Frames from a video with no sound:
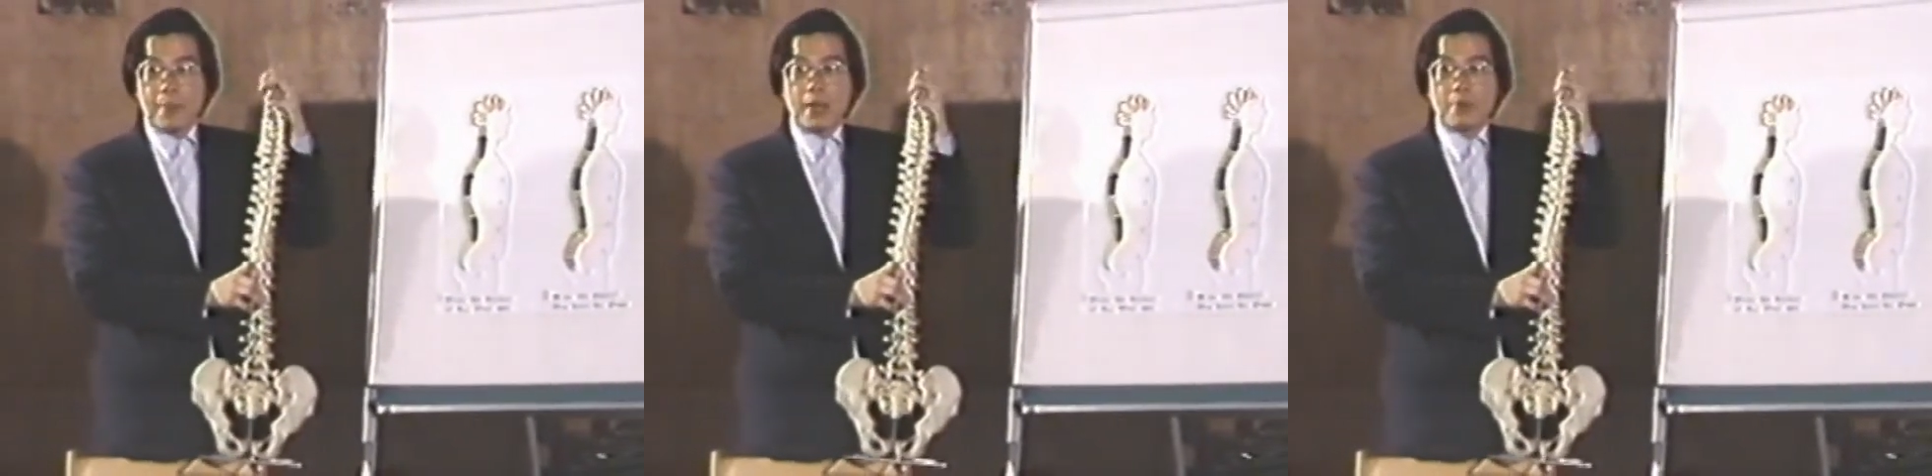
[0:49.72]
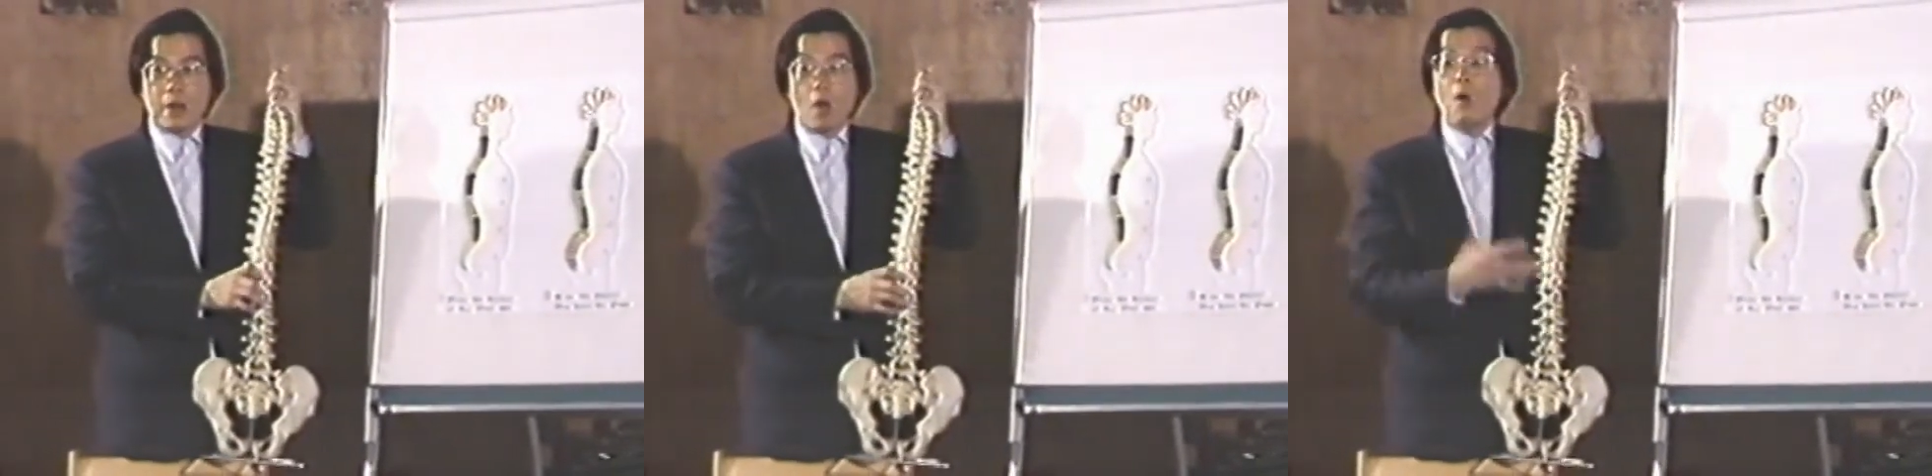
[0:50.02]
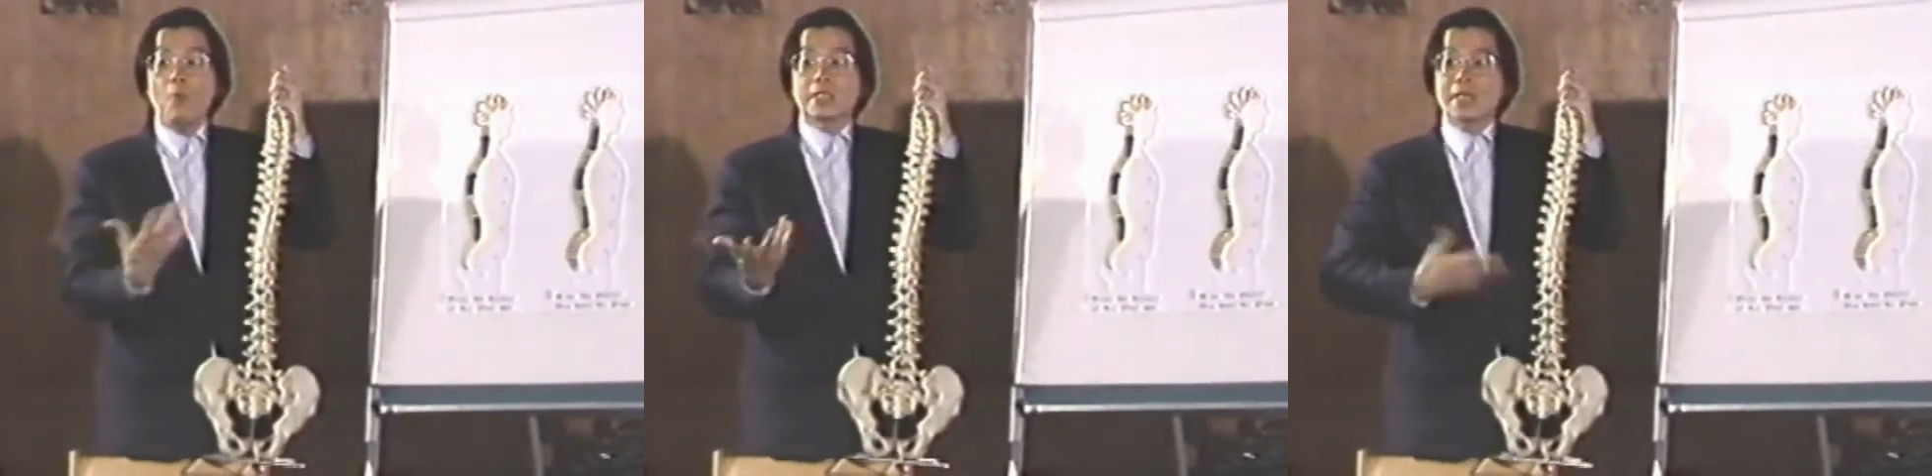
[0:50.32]
from
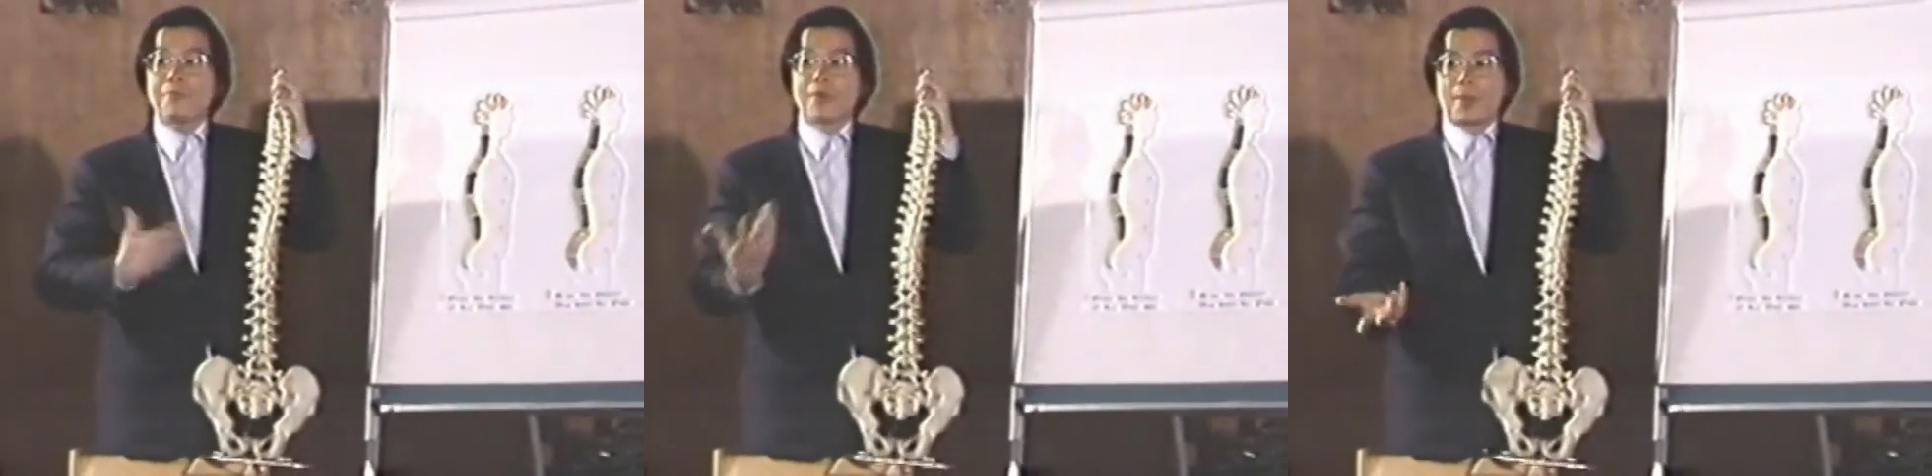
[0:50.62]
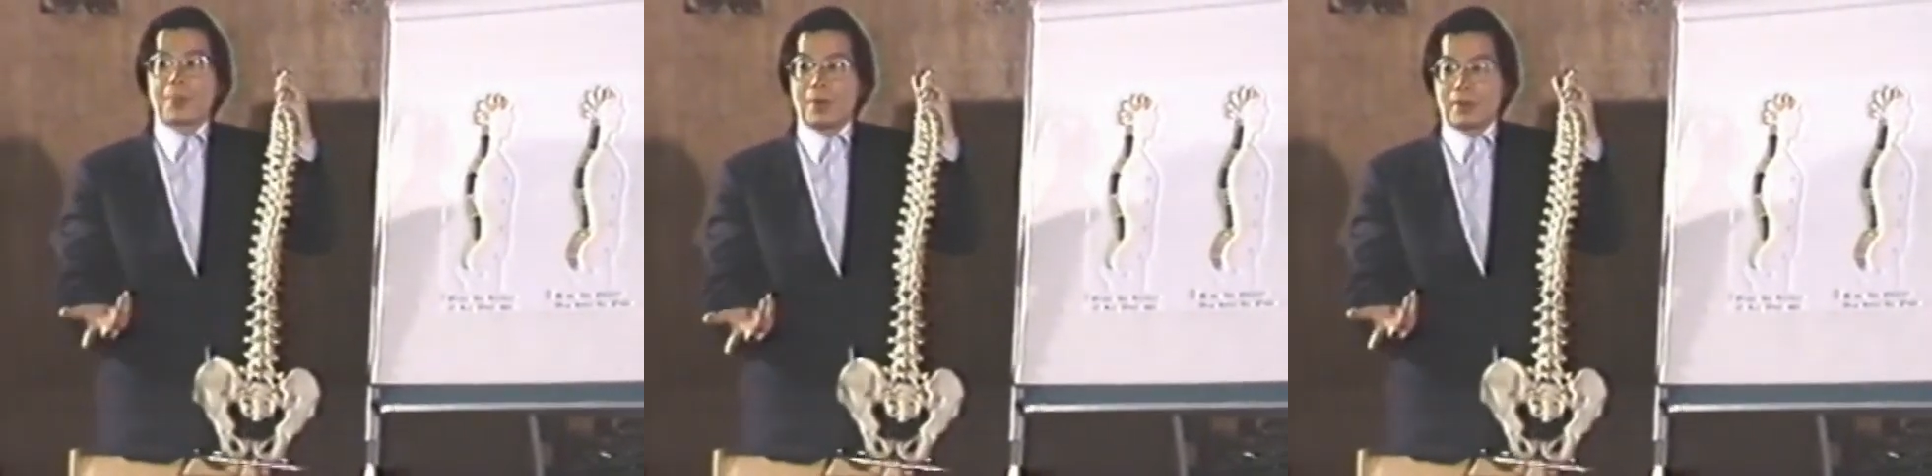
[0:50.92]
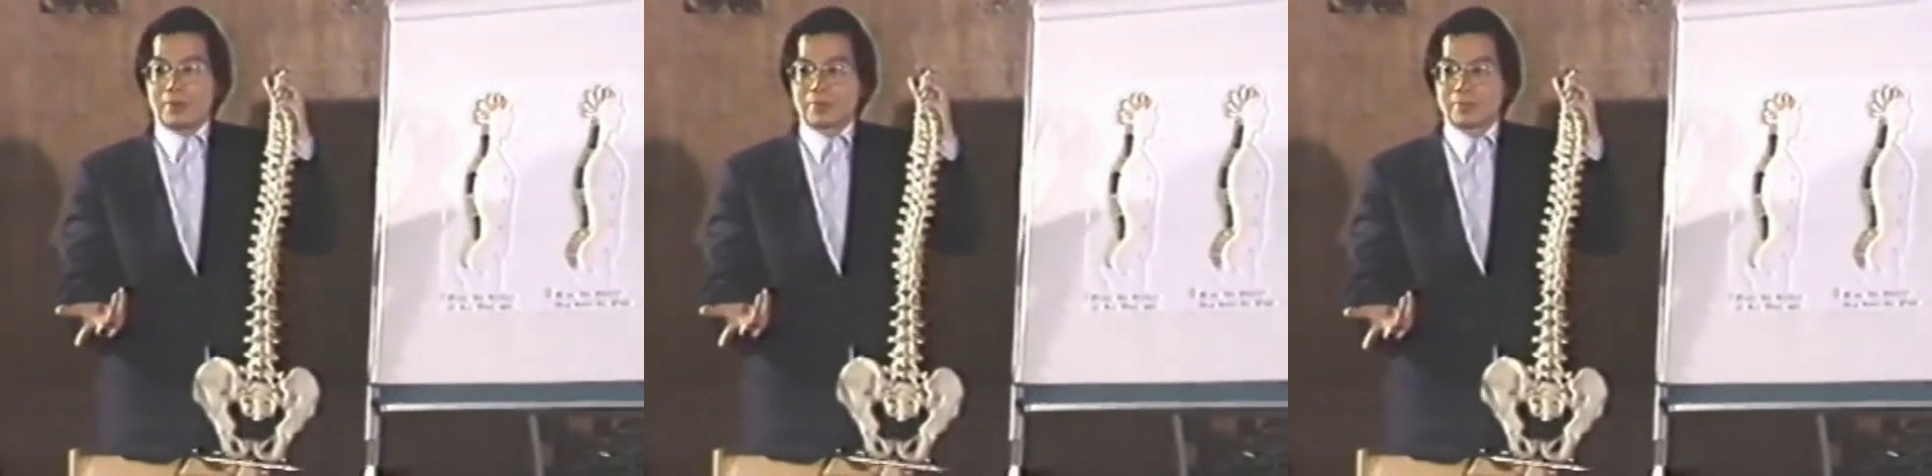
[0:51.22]
anywhere. Always start from a
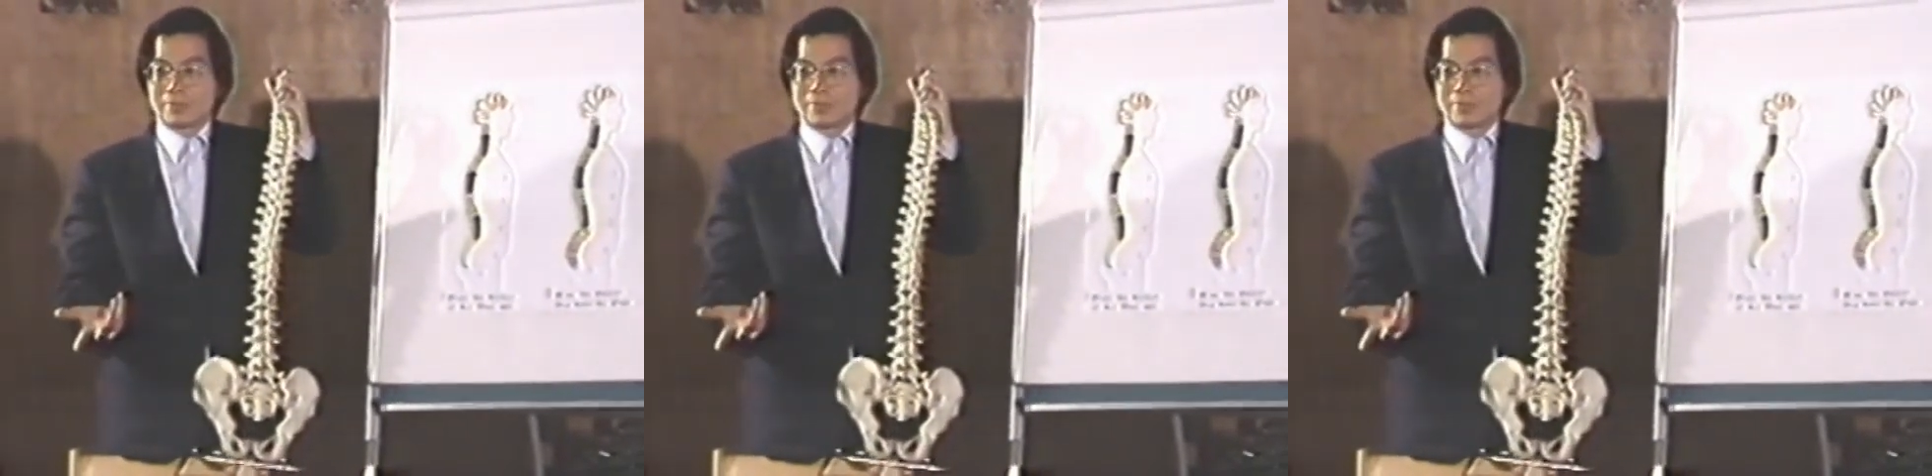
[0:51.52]
pearl.